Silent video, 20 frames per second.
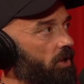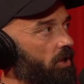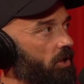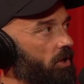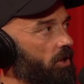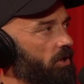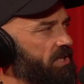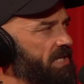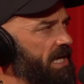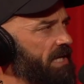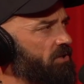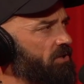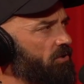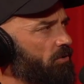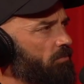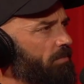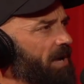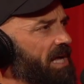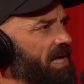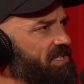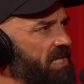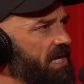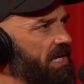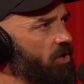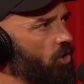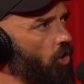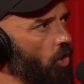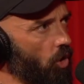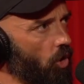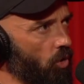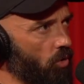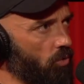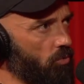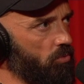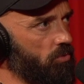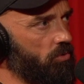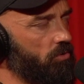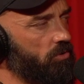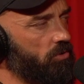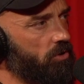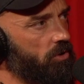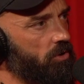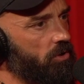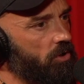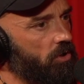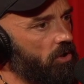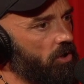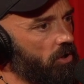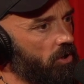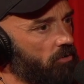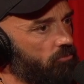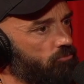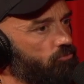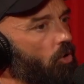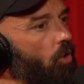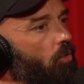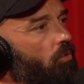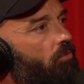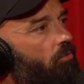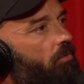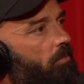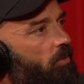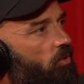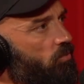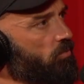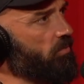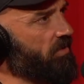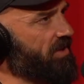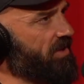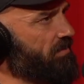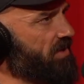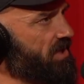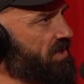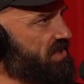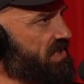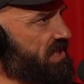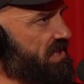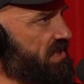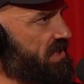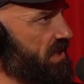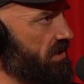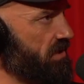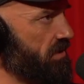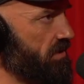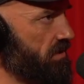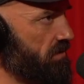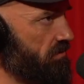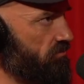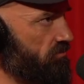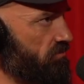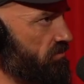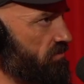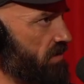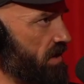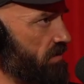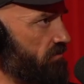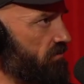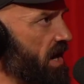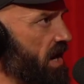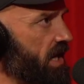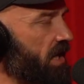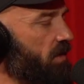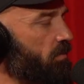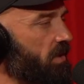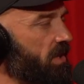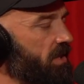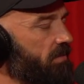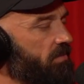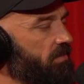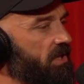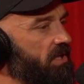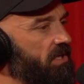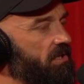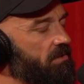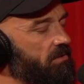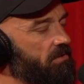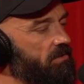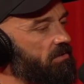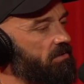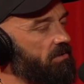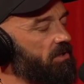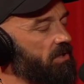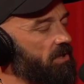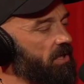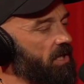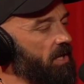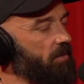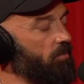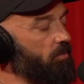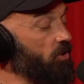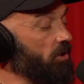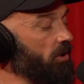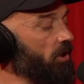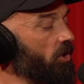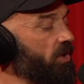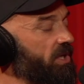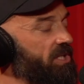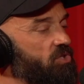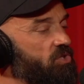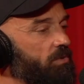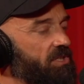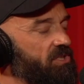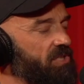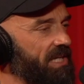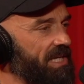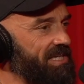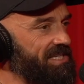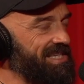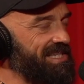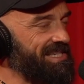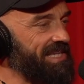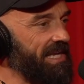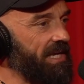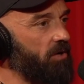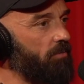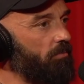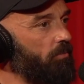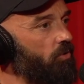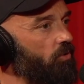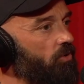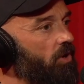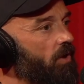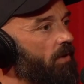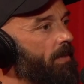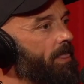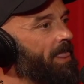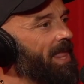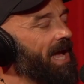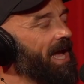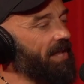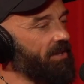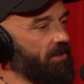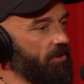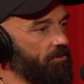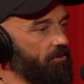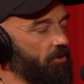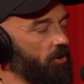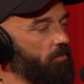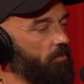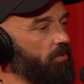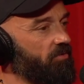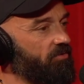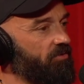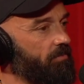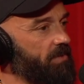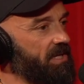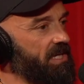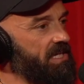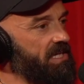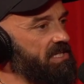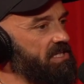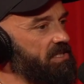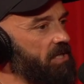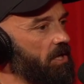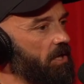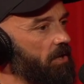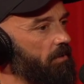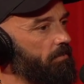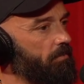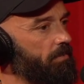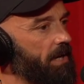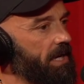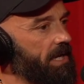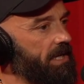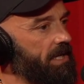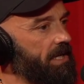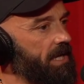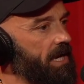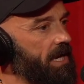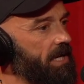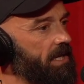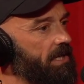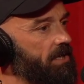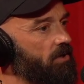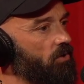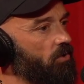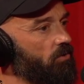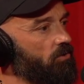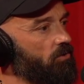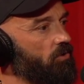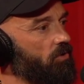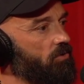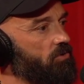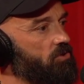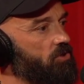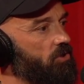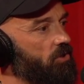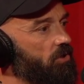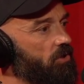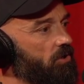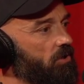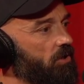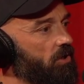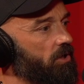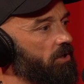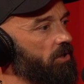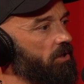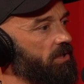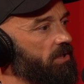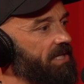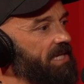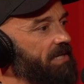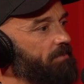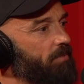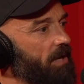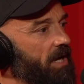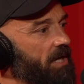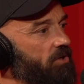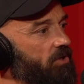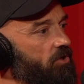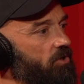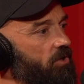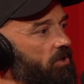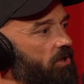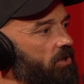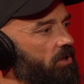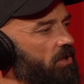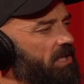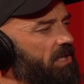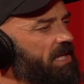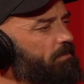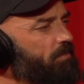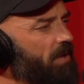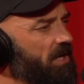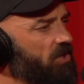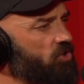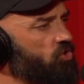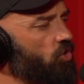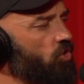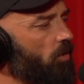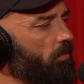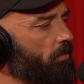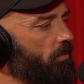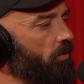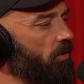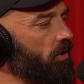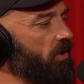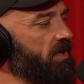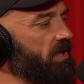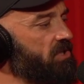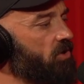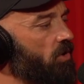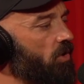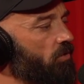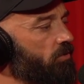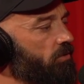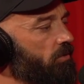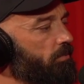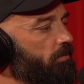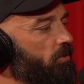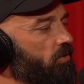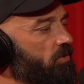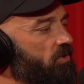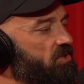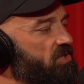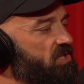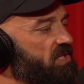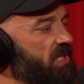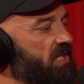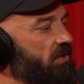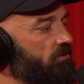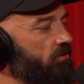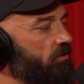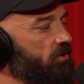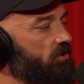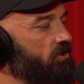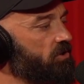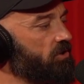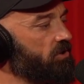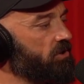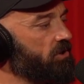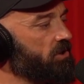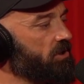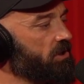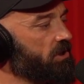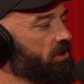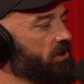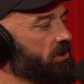Daniel Mate, wrote the book with him and assisted writing it with him, and he put a lot into it. So that's the second book. Nice. And the third book for me is by a guy called Dr. Deepak Chopra, and it's called The Book of Secrets.